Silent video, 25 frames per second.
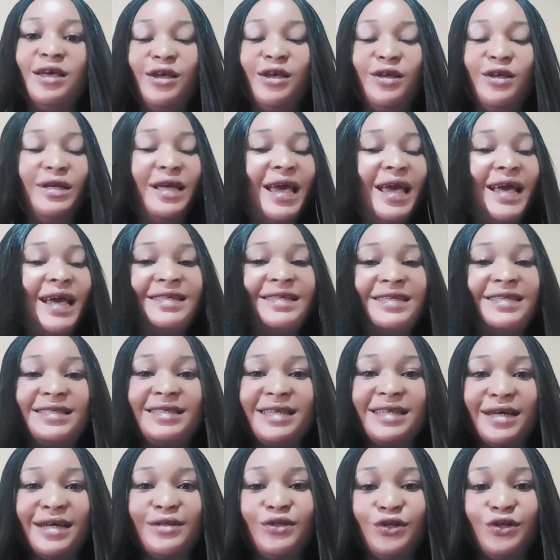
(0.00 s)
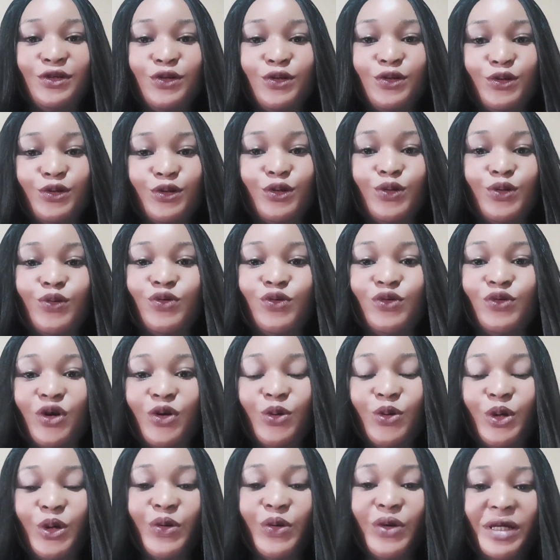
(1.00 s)
Get it and use. You will not
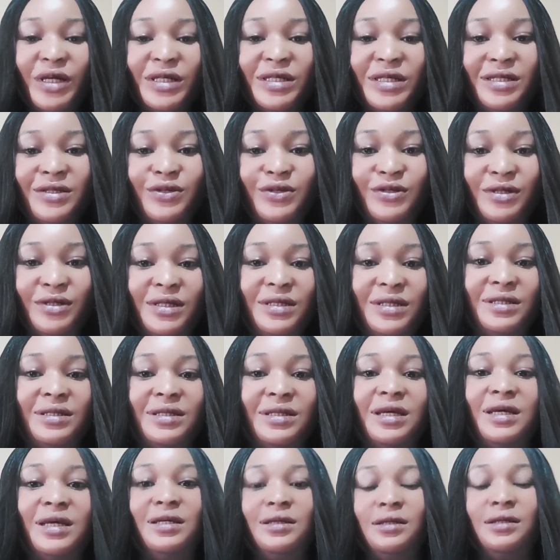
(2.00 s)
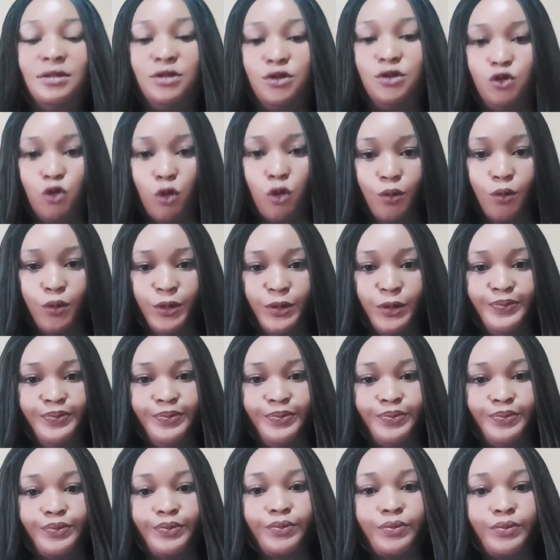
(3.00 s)
regret using the soap
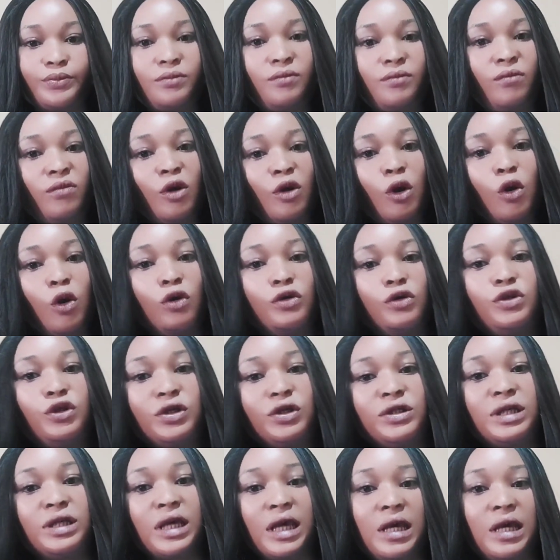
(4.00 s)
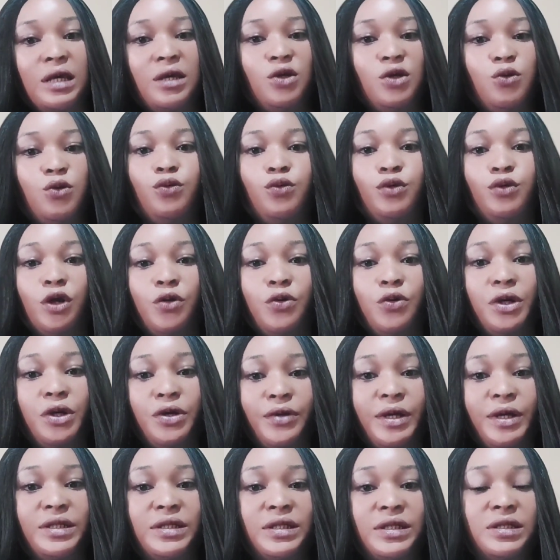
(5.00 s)
on your skin. You will not
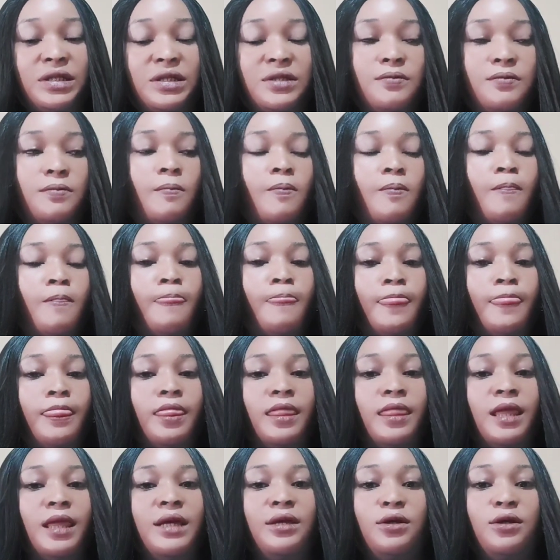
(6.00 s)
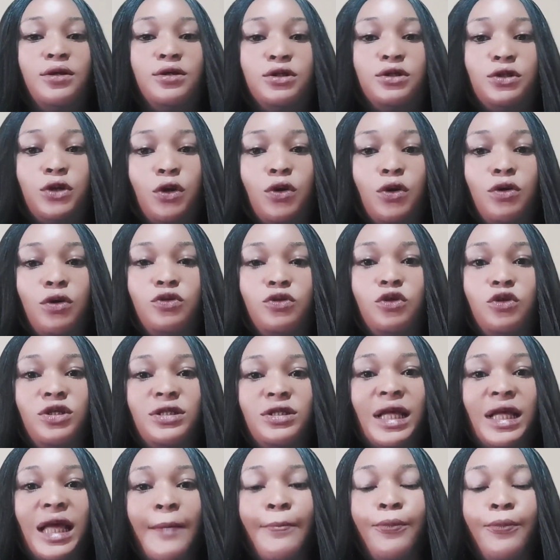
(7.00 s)
regret it. Then also, those
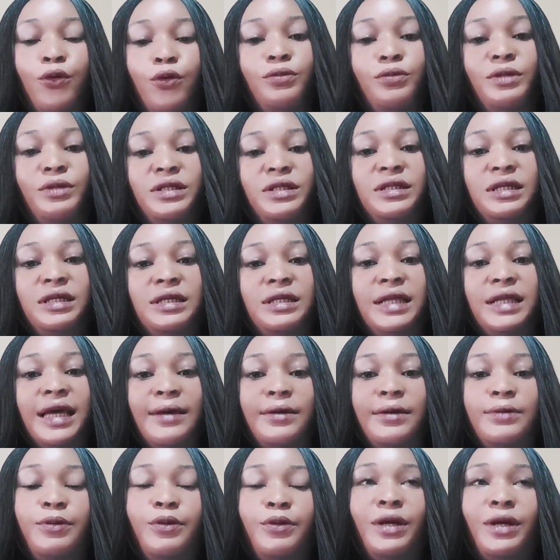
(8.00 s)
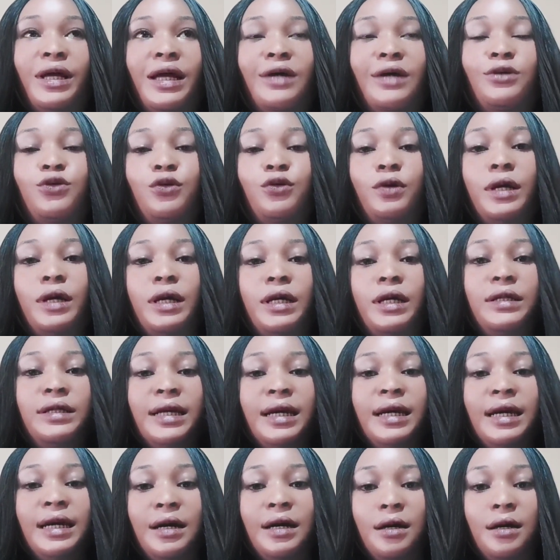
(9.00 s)
that are promising, like people that are doing
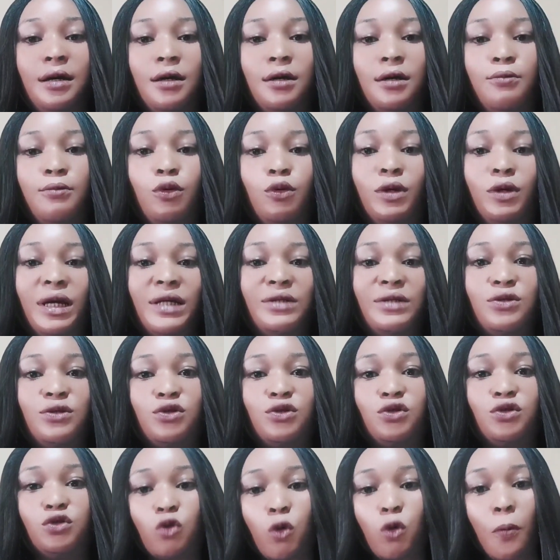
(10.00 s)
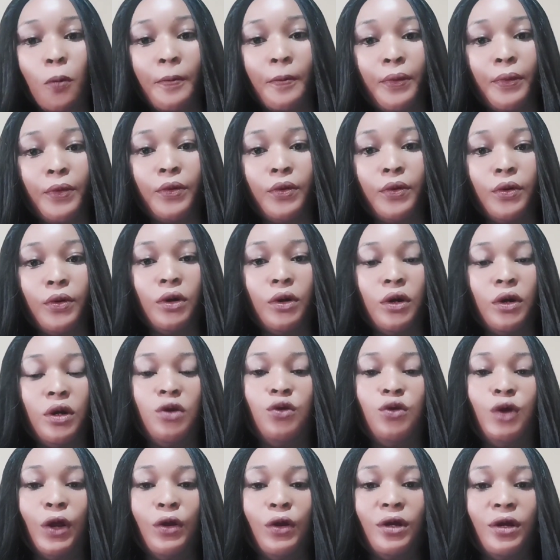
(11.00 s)
their mulatto soap,
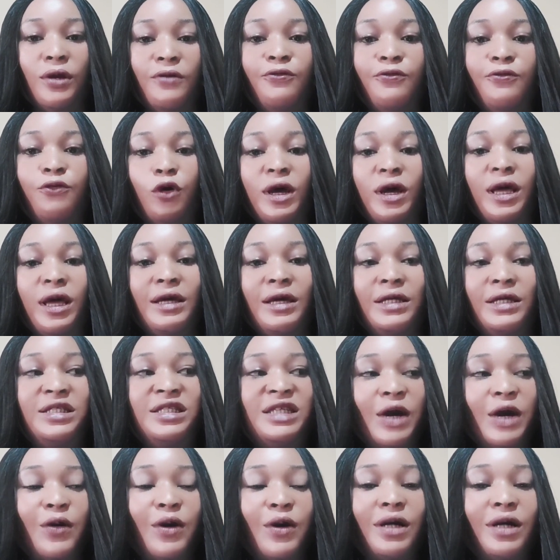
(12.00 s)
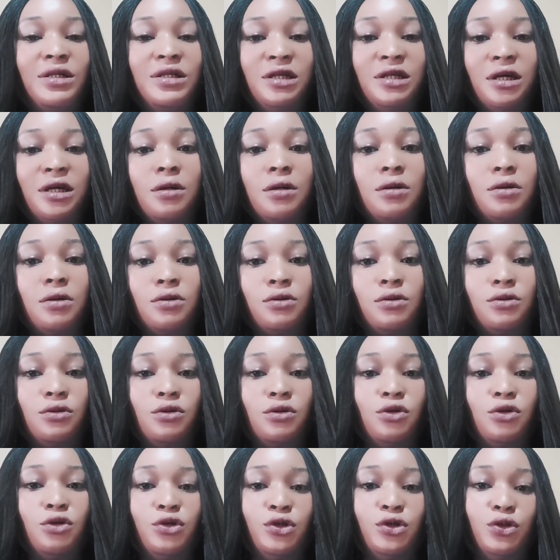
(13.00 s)
you're looking for a shower gel
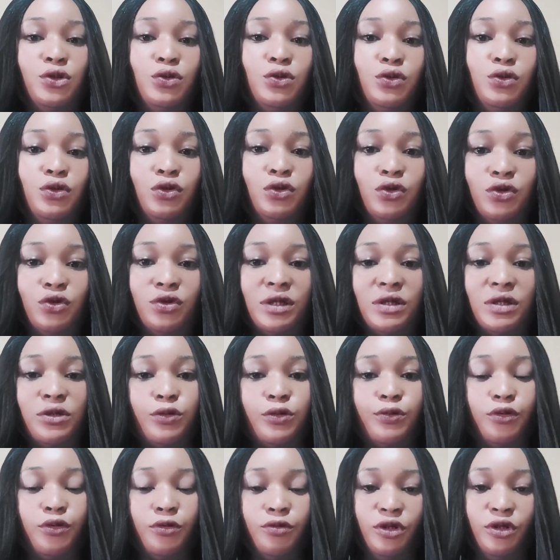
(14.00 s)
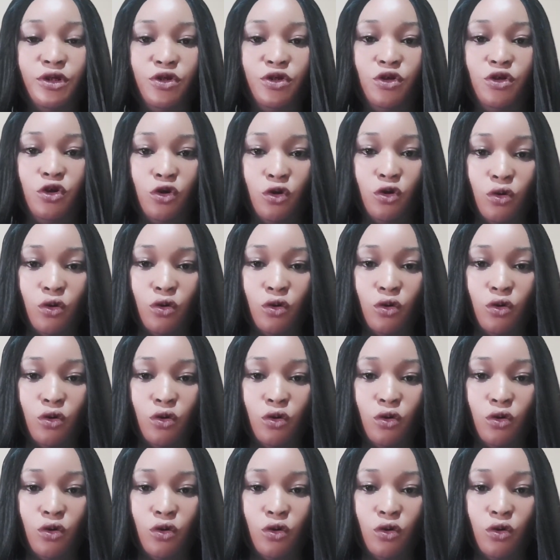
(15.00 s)
to use to promise your